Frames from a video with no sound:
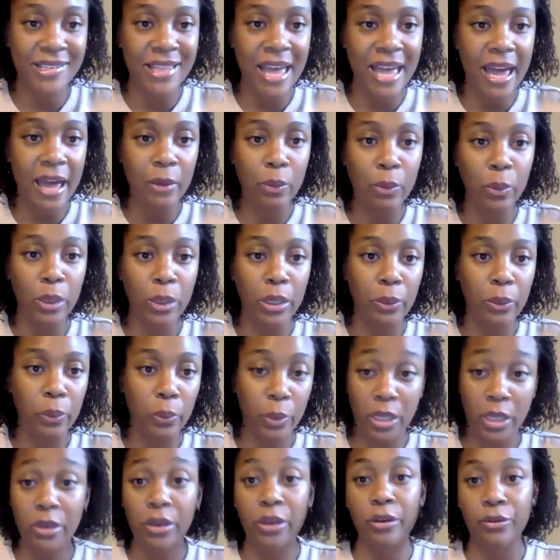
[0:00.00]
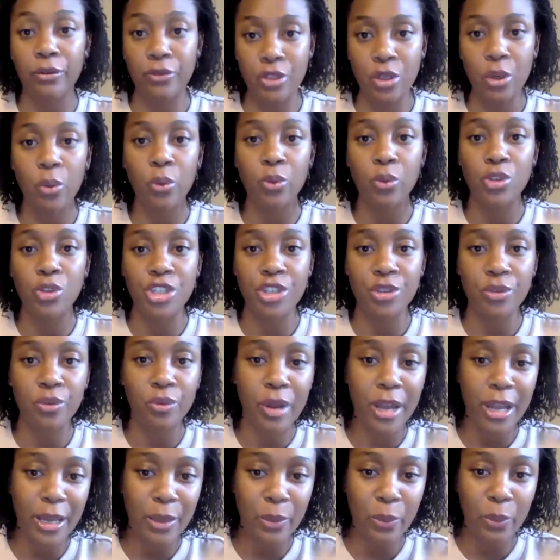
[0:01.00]
that, we could have told you,
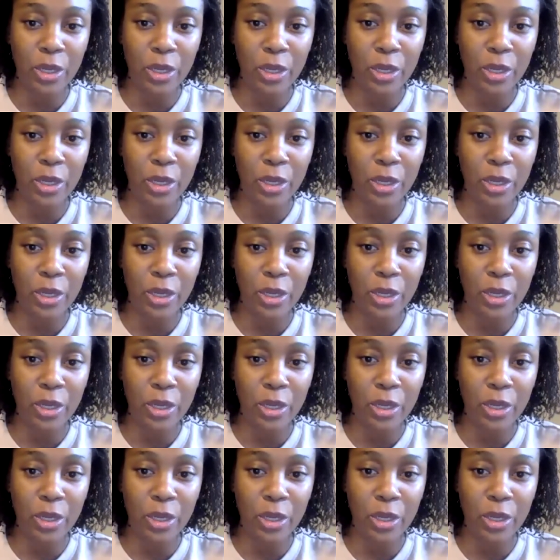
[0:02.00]
right?